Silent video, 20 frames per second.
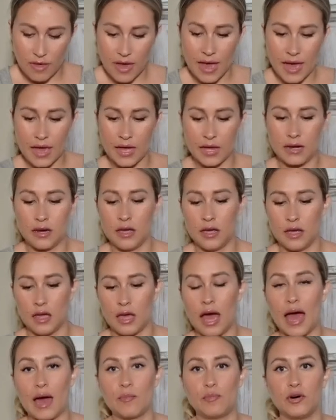then
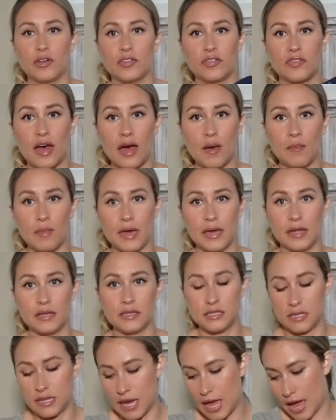I put them
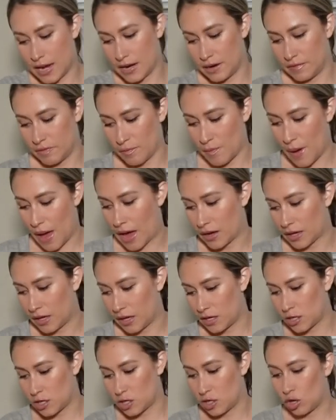into the end of the
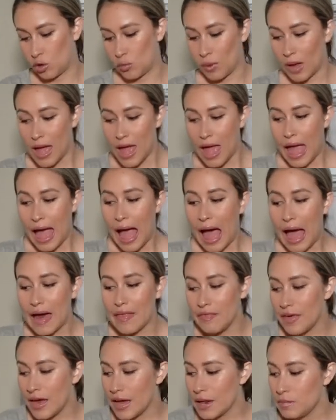packing cube.
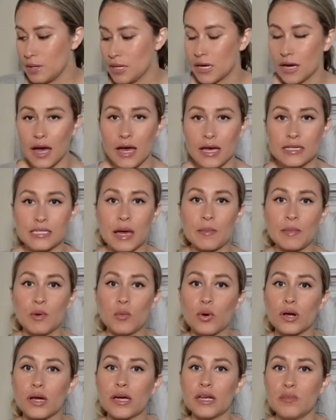And then because, I mean,
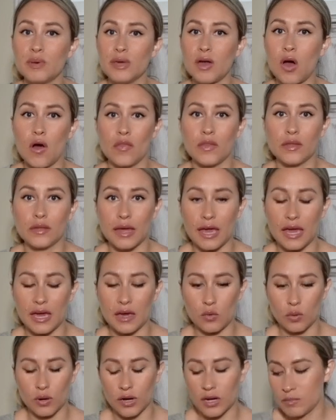we're gonna be on the
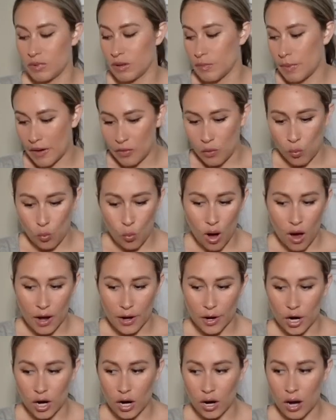lake, we're gonna be by the
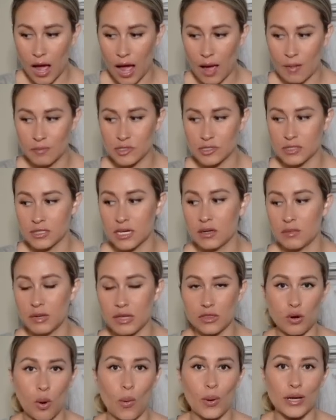water, I'm just gonna be
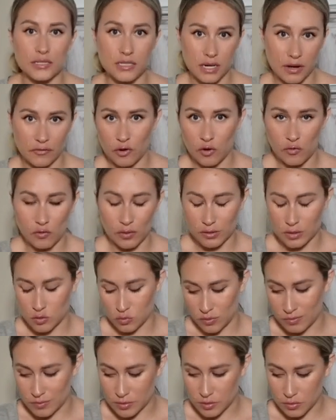throwing stuff over a
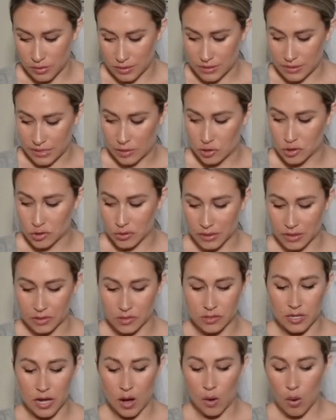swimsuit essentially.
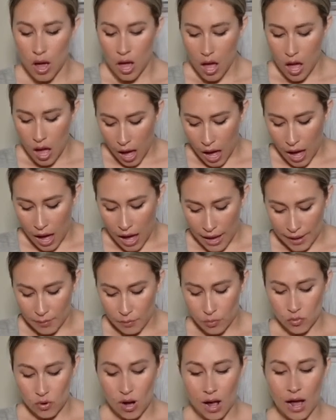So I
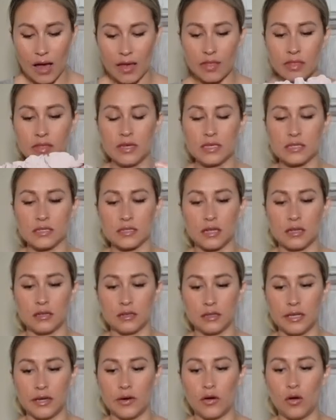brought this
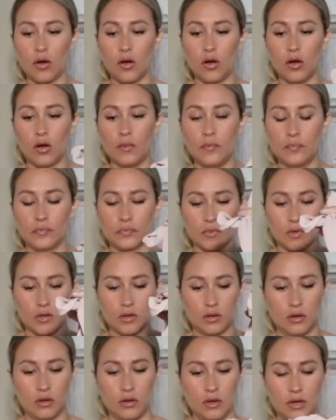little,
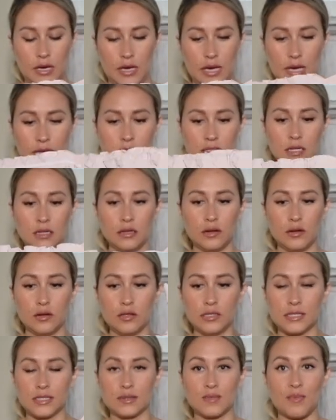it's a little
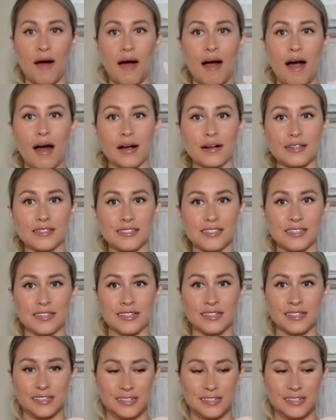smocked